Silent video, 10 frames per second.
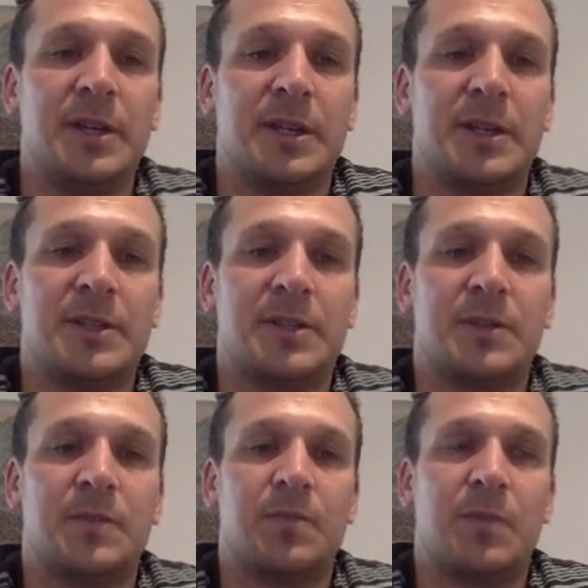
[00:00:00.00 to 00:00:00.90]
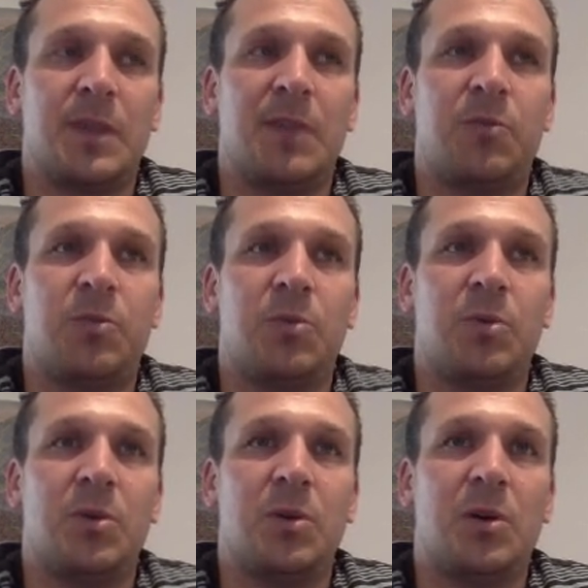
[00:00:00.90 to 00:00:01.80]
Because if
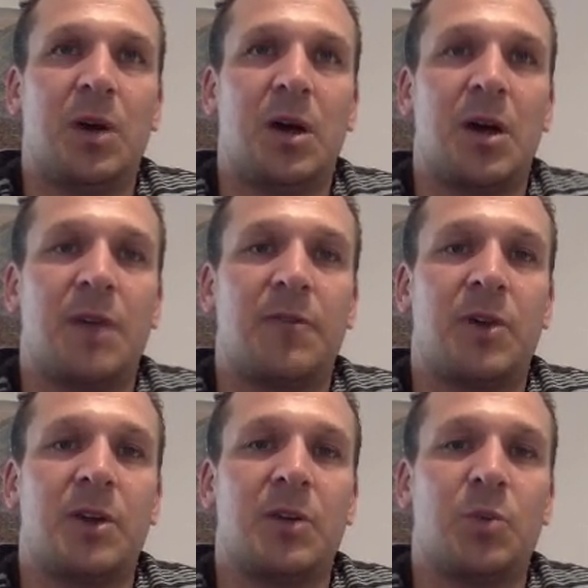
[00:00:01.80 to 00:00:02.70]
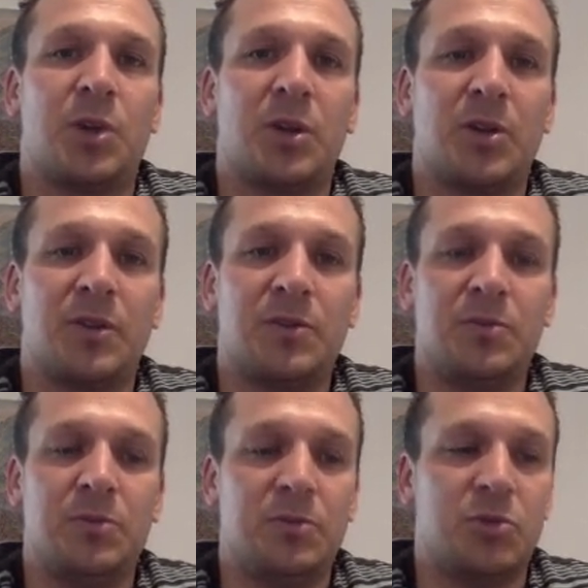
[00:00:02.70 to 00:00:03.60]
I find that what a lot of
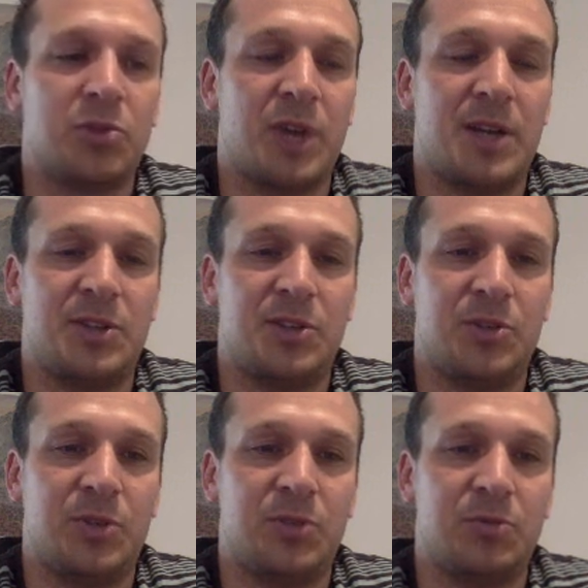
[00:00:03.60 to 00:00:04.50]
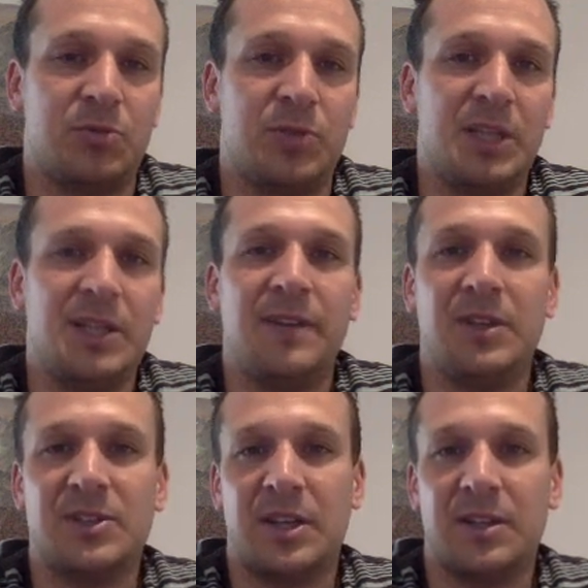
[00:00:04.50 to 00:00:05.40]
trainers do is really leave
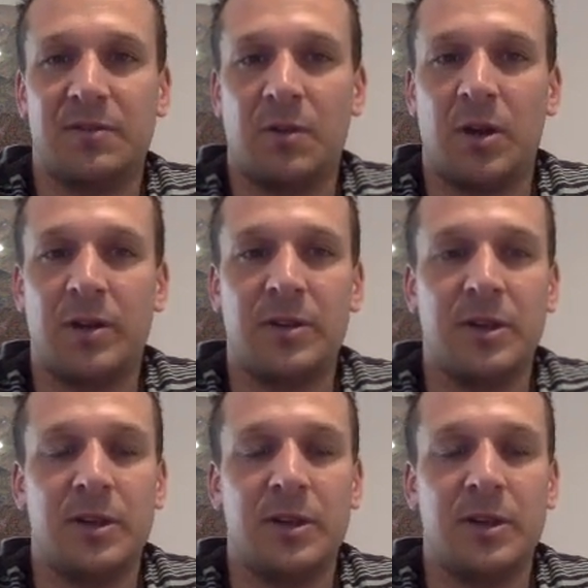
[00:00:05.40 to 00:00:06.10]
this undefined.